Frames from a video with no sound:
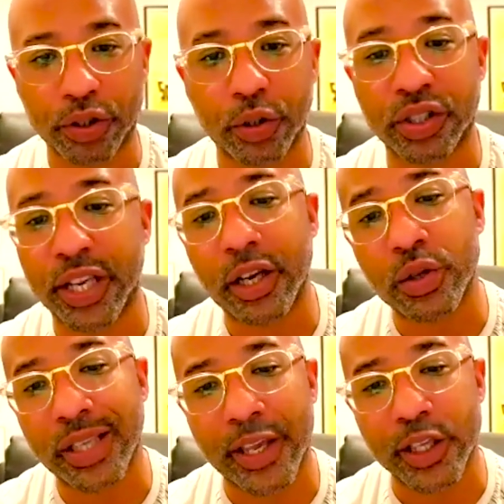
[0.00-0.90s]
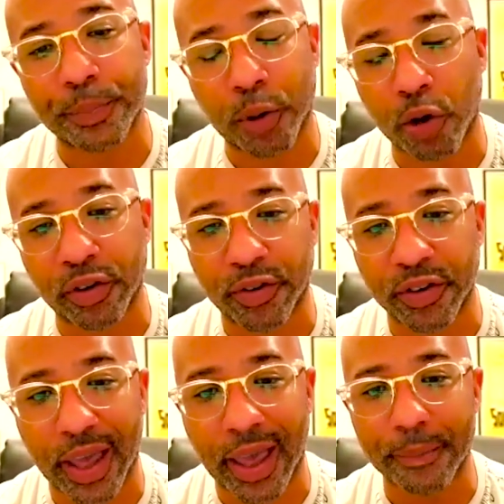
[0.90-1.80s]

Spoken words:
So San Jose is perfect for that.